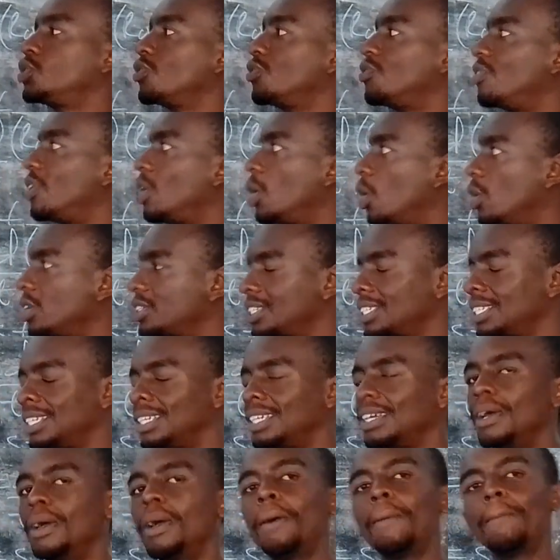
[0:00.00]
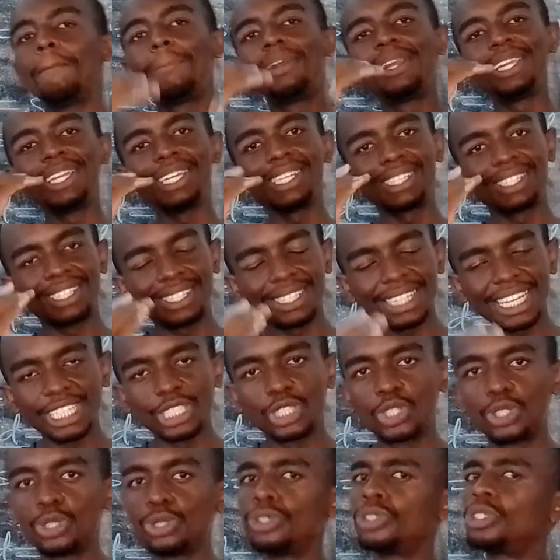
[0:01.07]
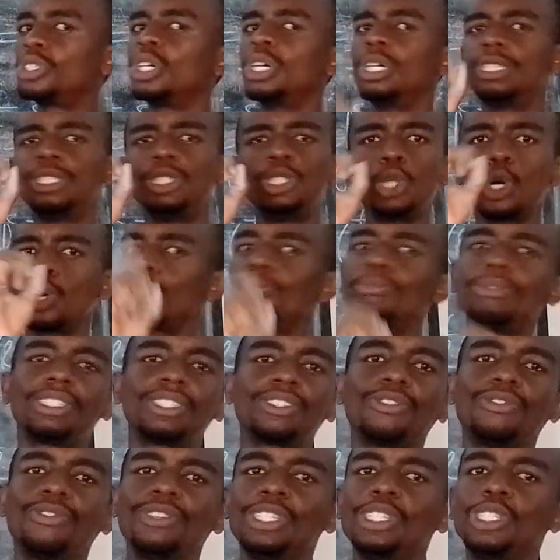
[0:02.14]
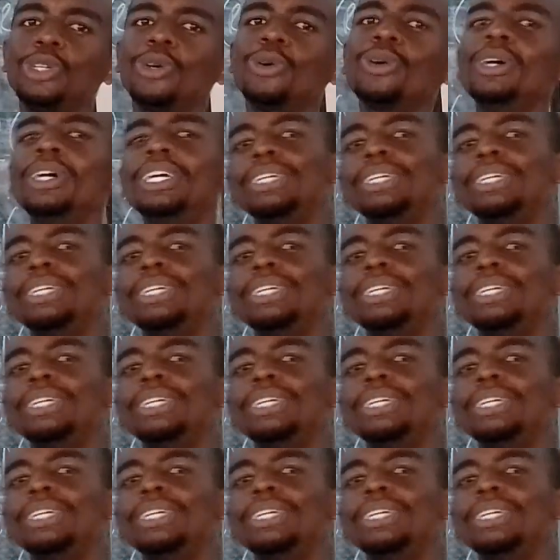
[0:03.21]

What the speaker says: to velocity. Please stay tuned, don't miss a video.